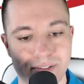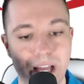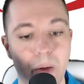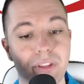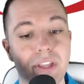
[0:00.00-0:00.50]

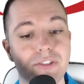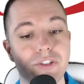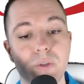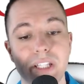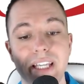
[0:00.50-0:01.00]
Now with this,
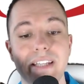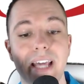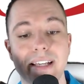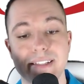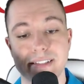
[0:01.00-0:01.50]
you can
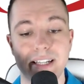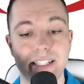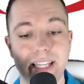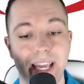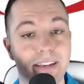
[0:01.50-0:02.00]
index
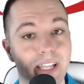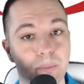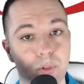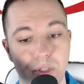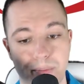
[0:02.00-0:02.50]
city and
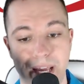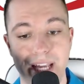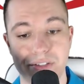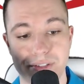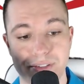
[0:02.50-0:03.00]
neighborhood
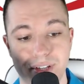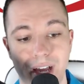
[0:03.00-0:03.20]
pages,